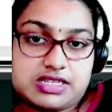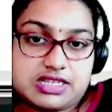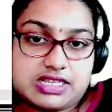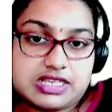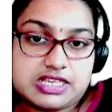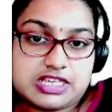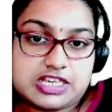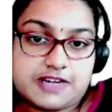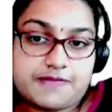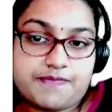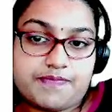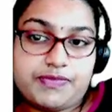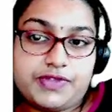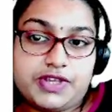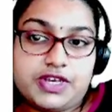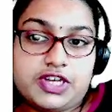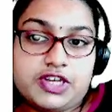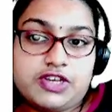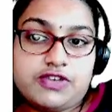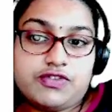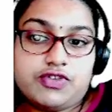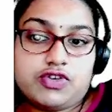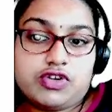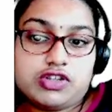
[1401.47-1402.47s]
system.
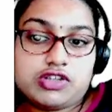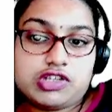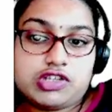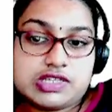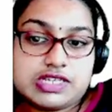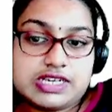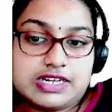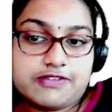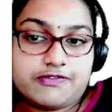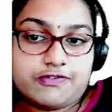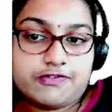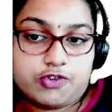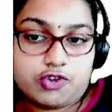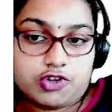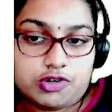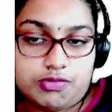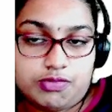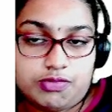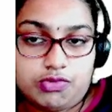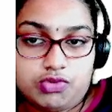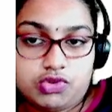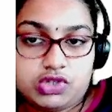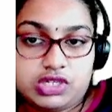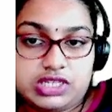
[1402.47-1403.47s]
We also said what
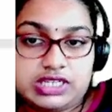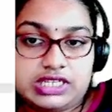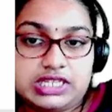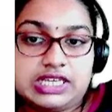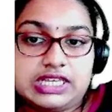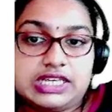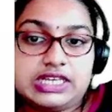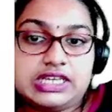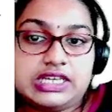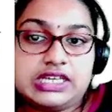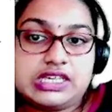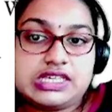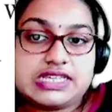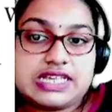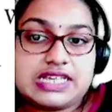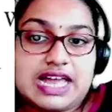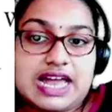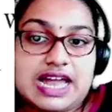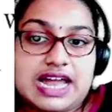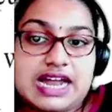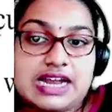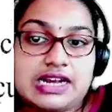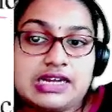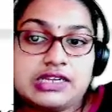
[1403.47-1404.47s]
booting is
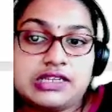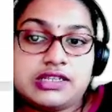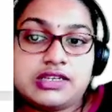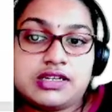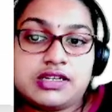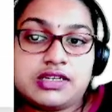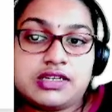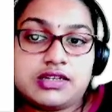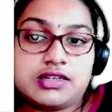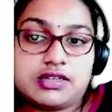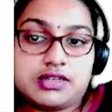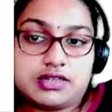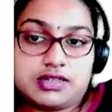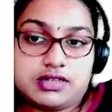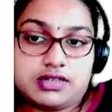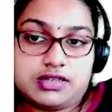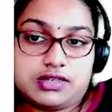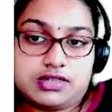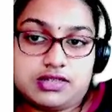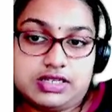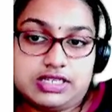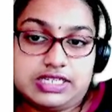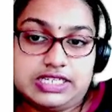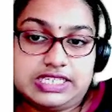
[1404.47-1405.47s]
and the
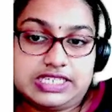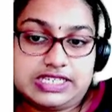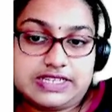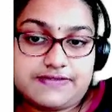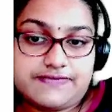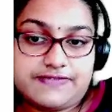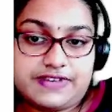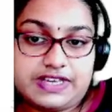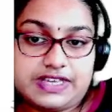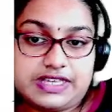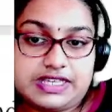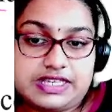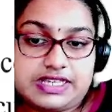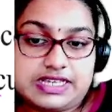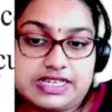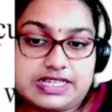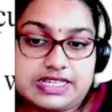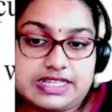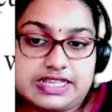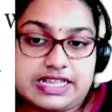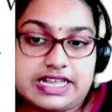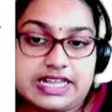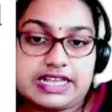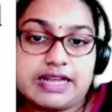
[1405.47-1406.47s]

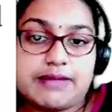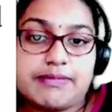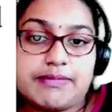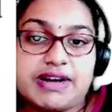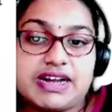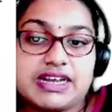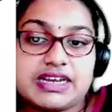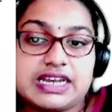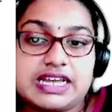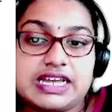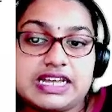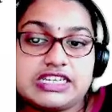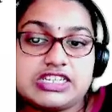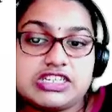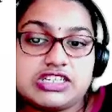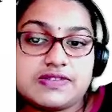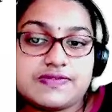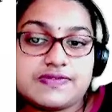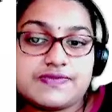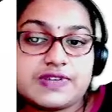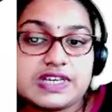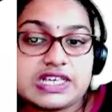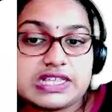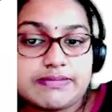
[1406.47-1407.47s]
interfaces like command line
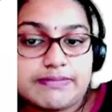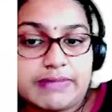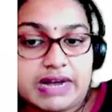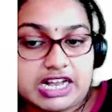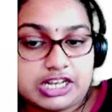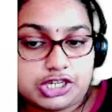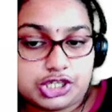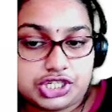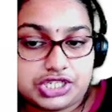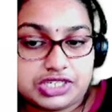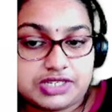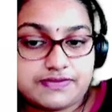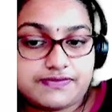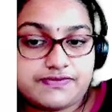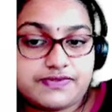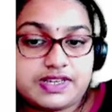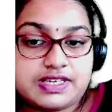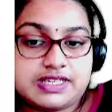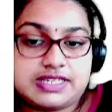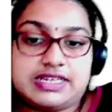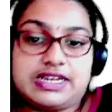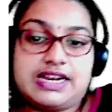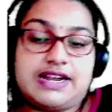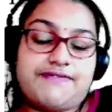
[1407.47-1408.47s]
interface, batch
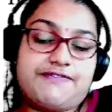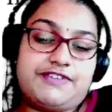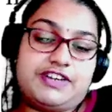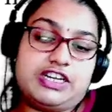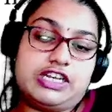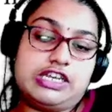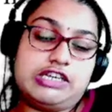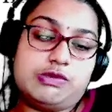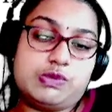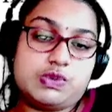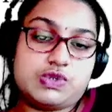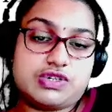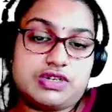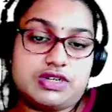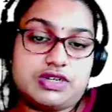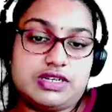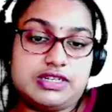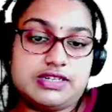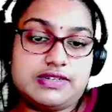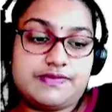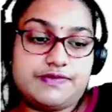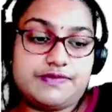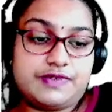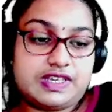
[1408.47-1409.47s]
interface, graphical user
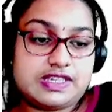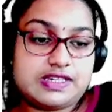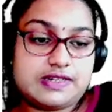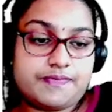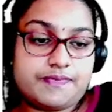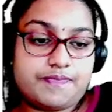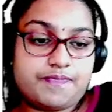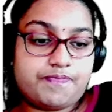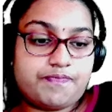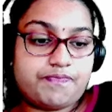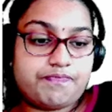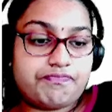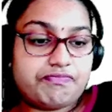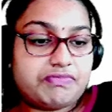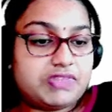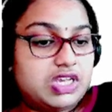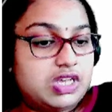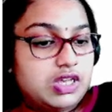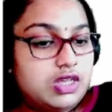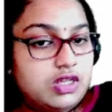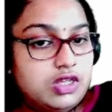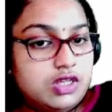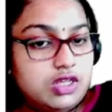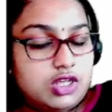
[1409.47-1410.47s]
interface.
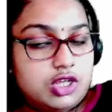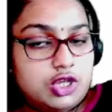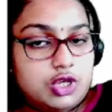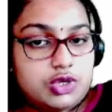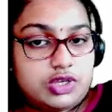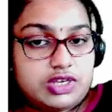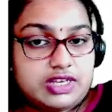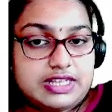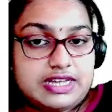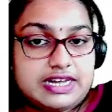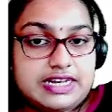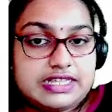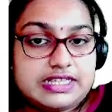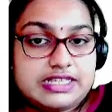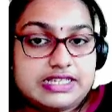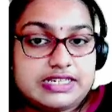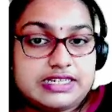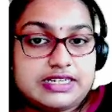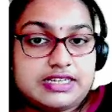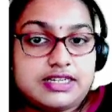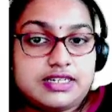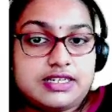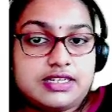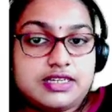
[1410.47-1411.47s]
Okay, that's
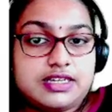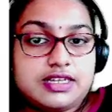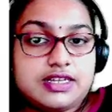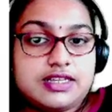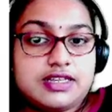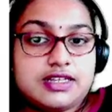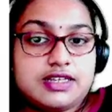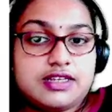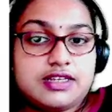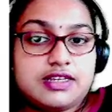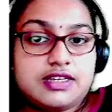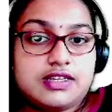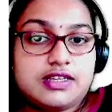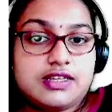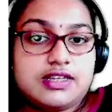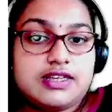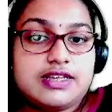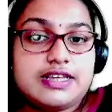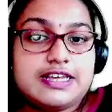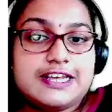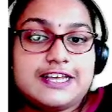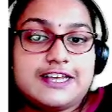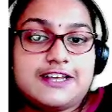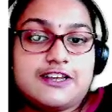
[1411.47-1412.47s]
it.
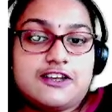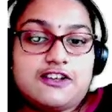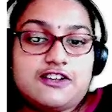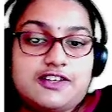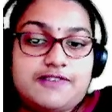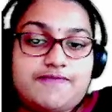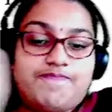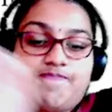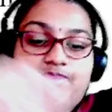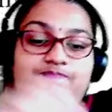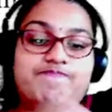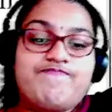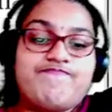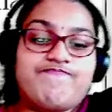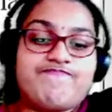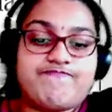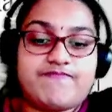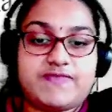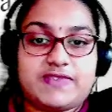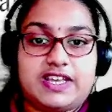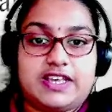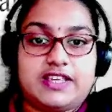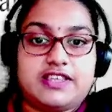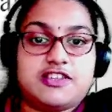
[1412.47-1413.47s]
Okay.
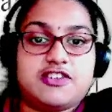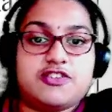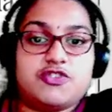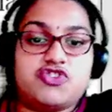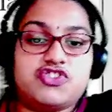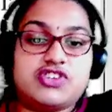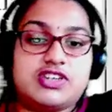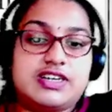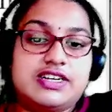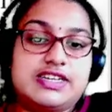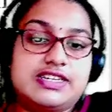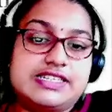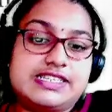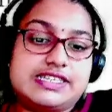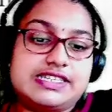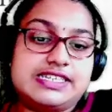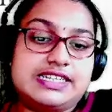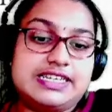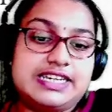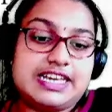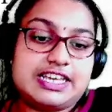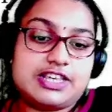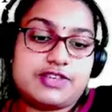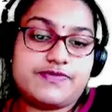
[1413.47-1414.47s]
So
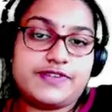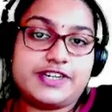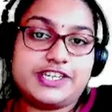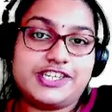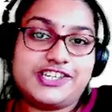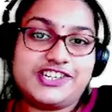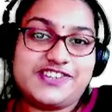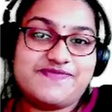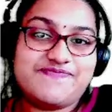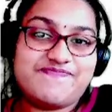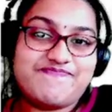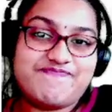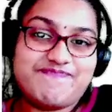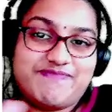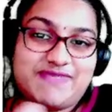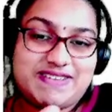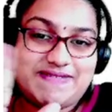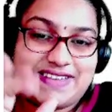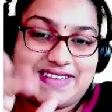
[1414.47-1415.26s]
till next video, bye bye.